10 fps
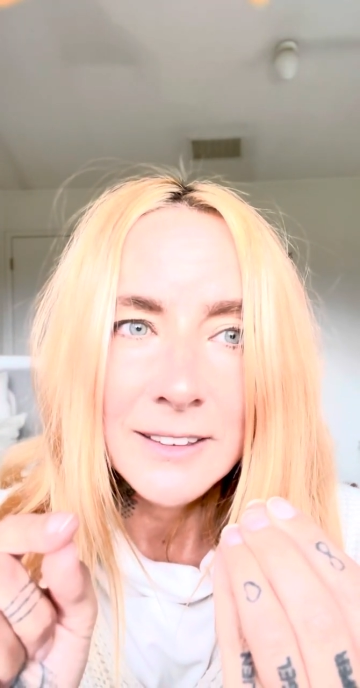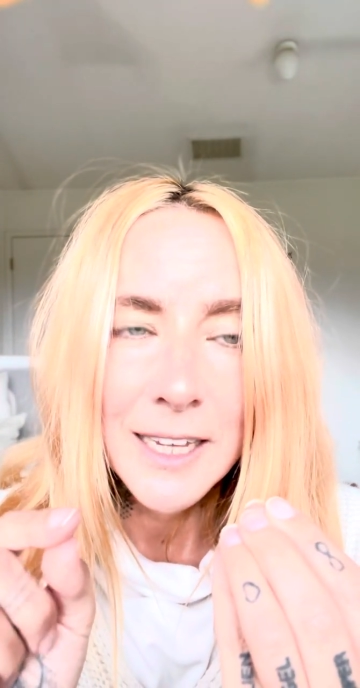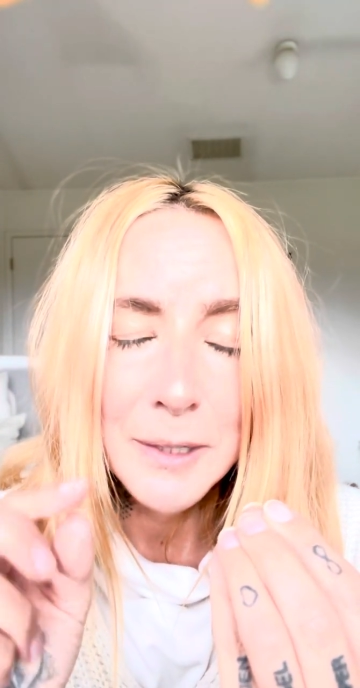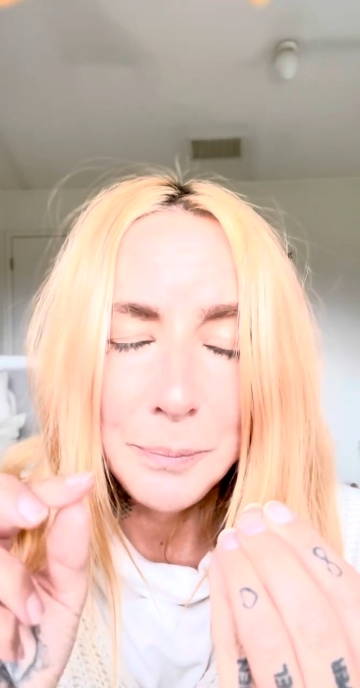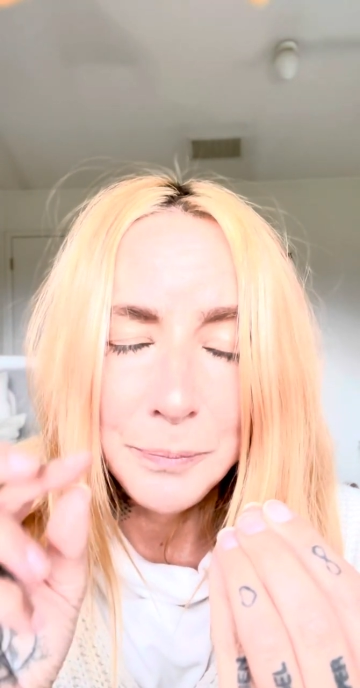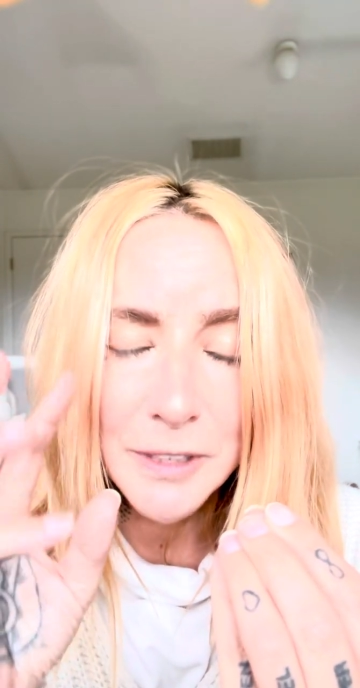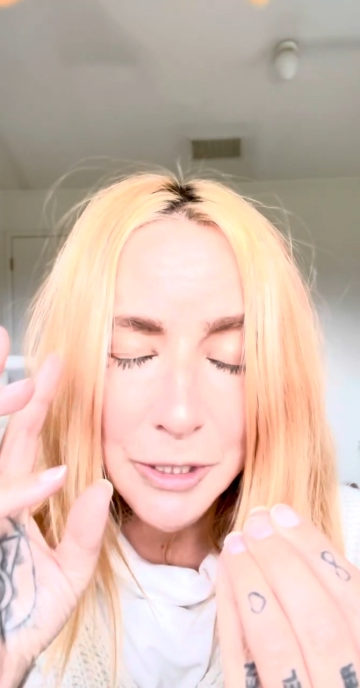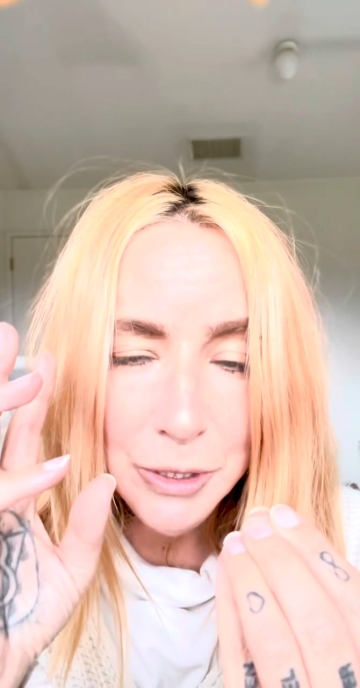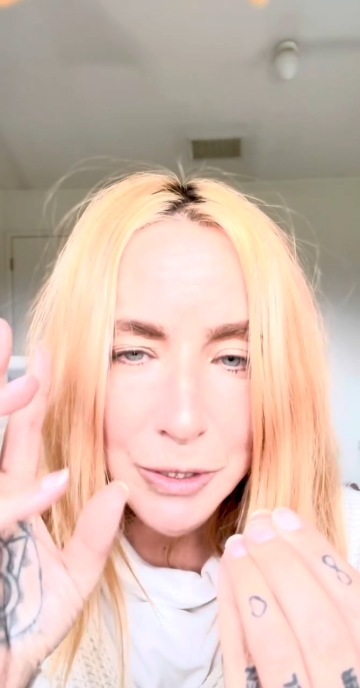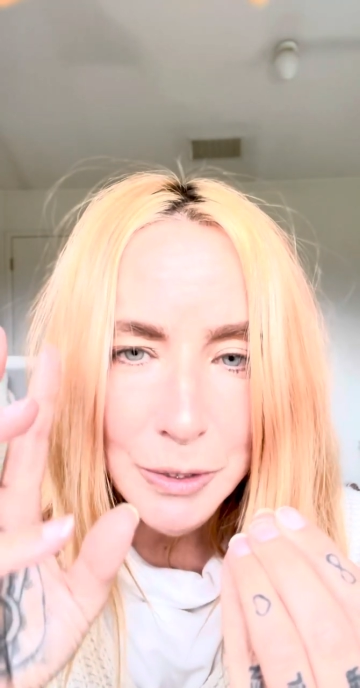a
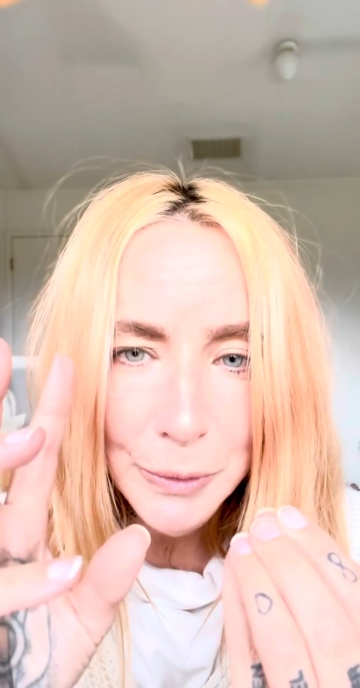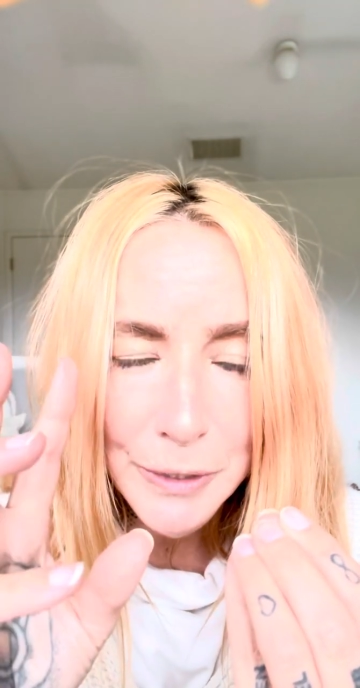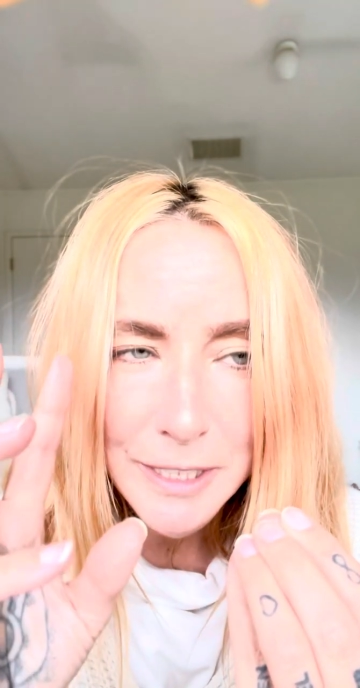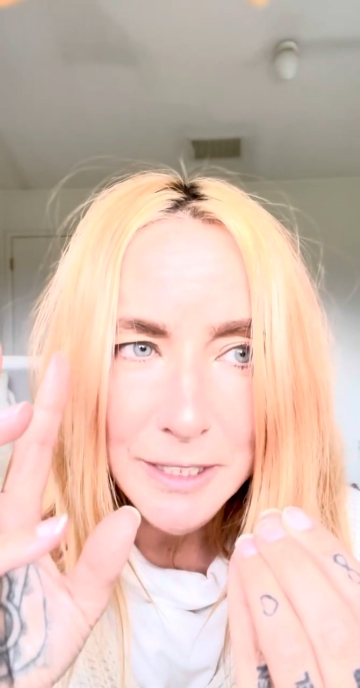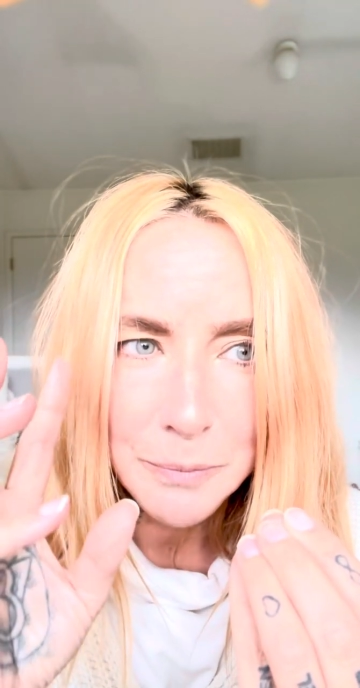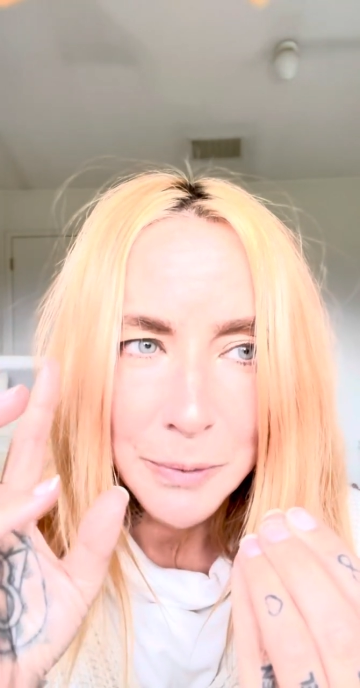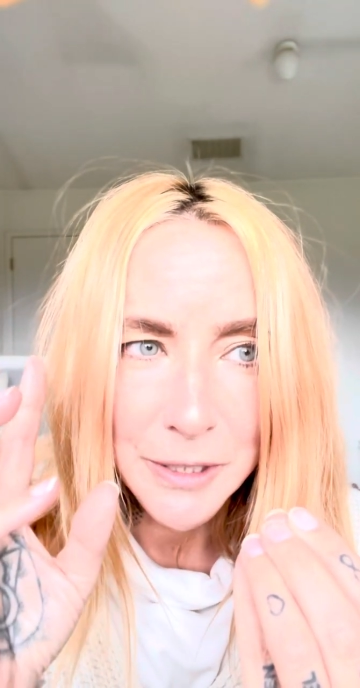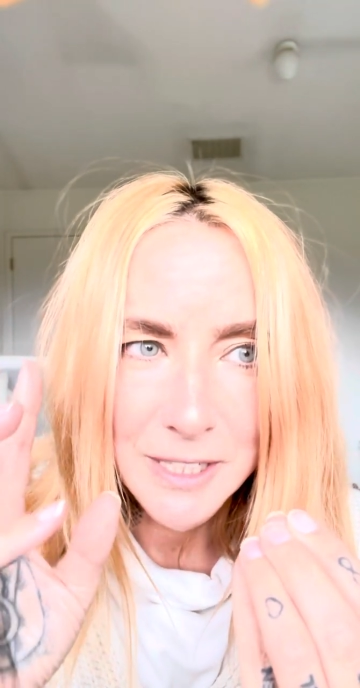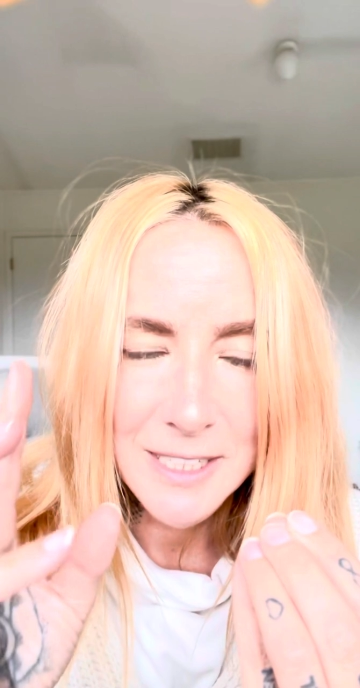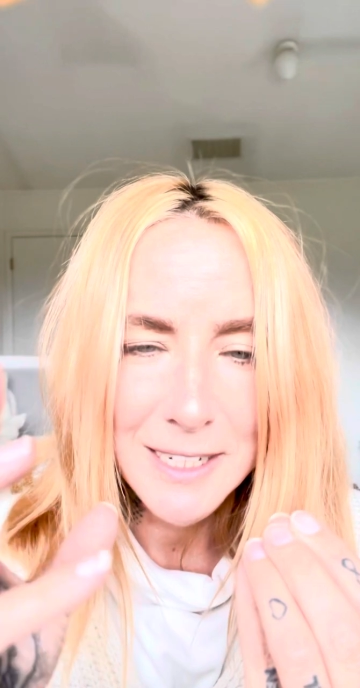distorted
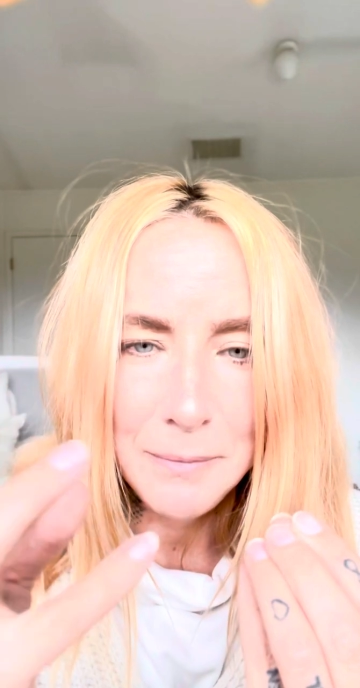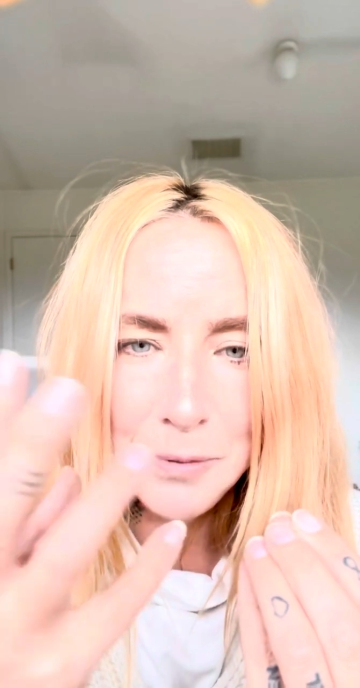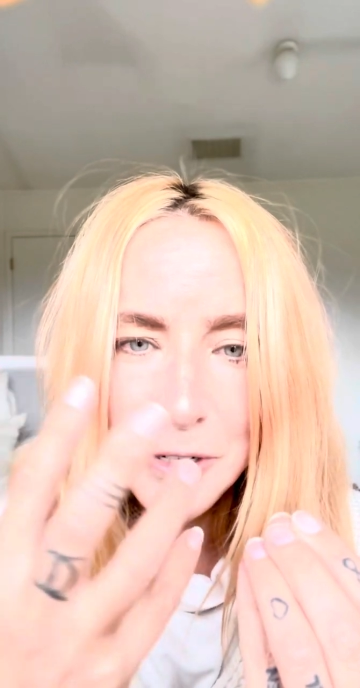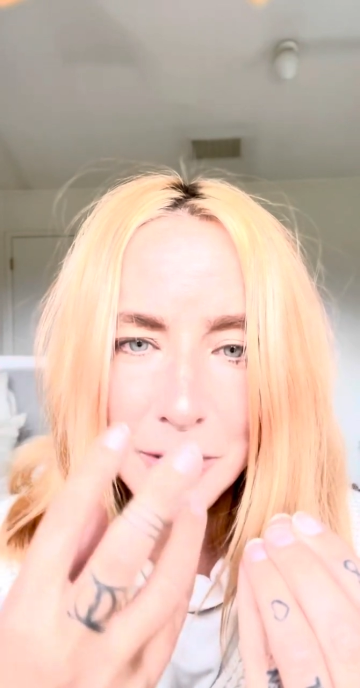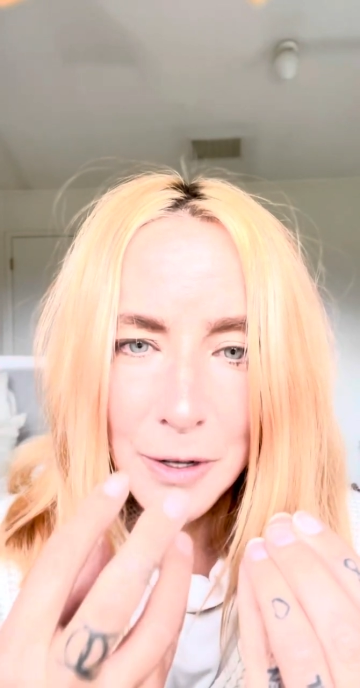perception